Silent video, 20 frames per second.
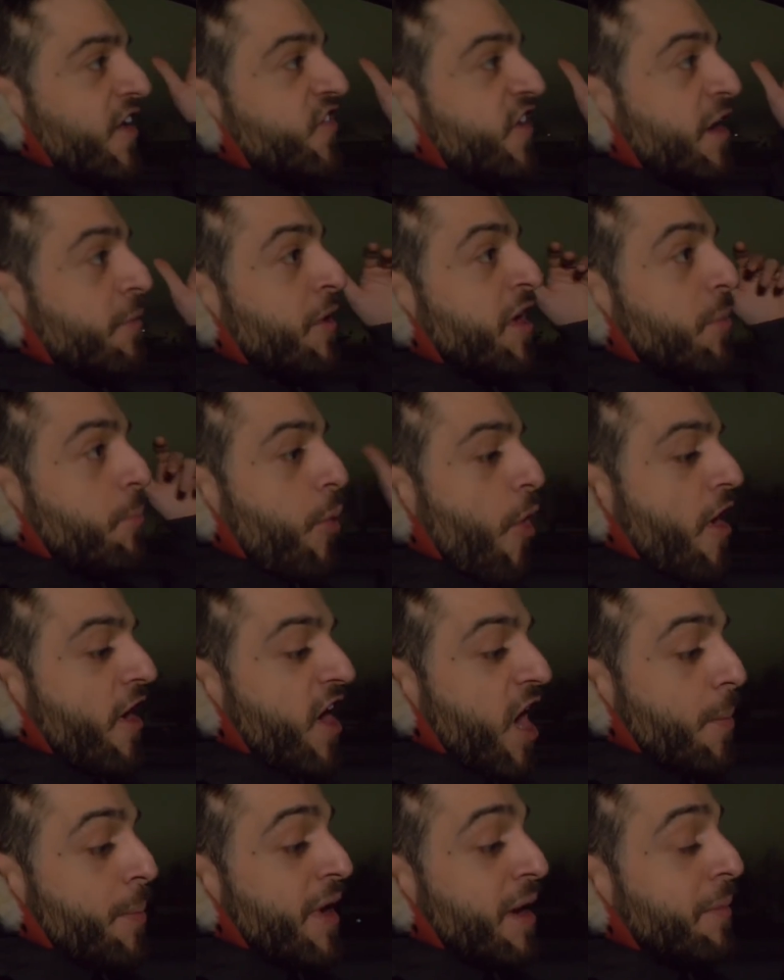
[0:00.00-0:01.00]
I said, I'm gonna
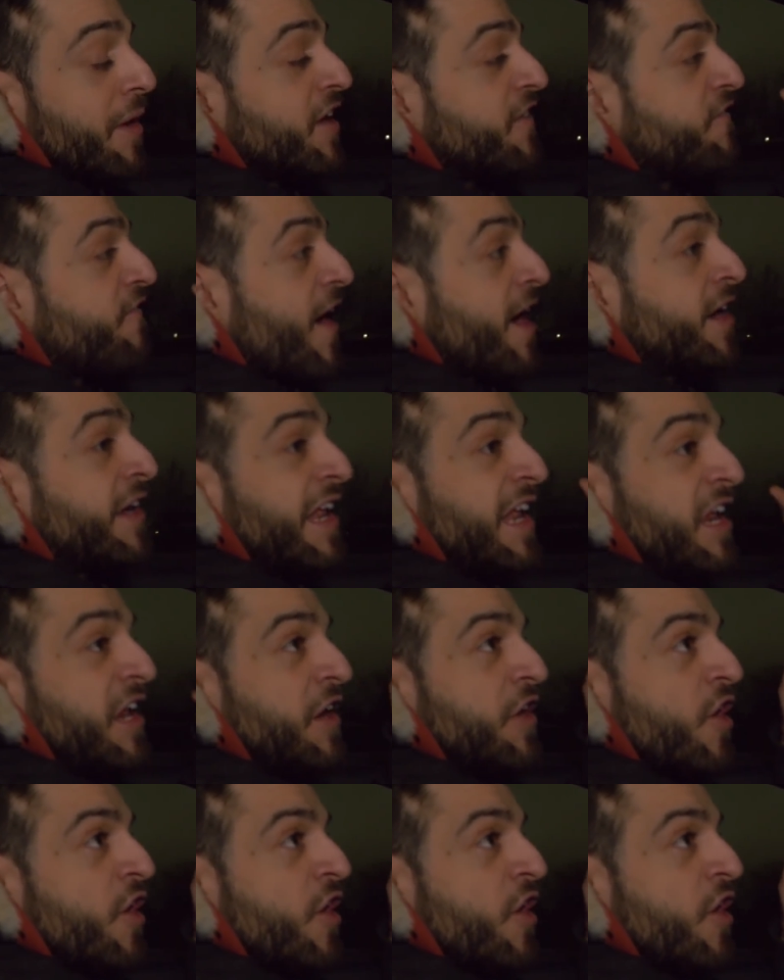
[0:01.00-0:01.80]
park up and I'm gonna find a,